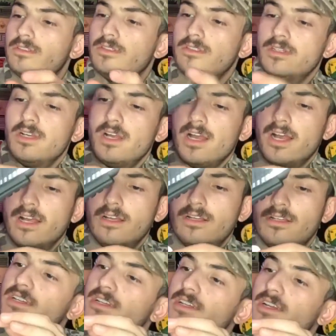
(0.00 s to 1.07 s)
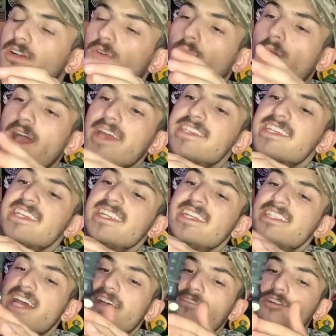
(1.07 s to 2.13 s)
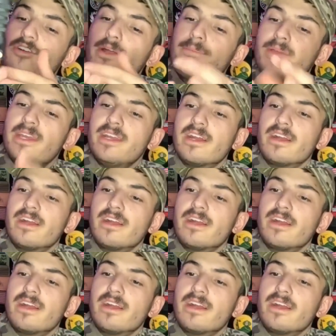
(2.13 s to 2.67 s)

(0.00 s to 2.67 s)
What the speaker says: Huh. Why does it need to have a grip here?